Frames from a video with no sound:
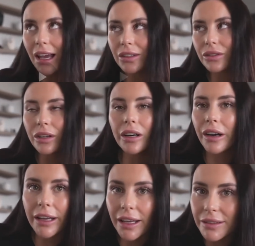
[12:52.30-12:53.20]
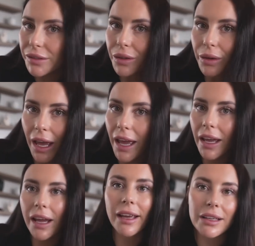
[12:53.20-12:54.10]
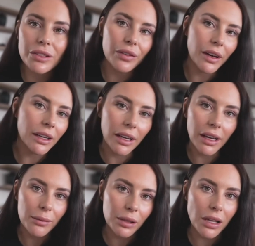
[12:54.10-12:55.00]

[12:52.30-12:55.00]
Yeah, sure, I guess it's okay. Shit. I guess your friend can come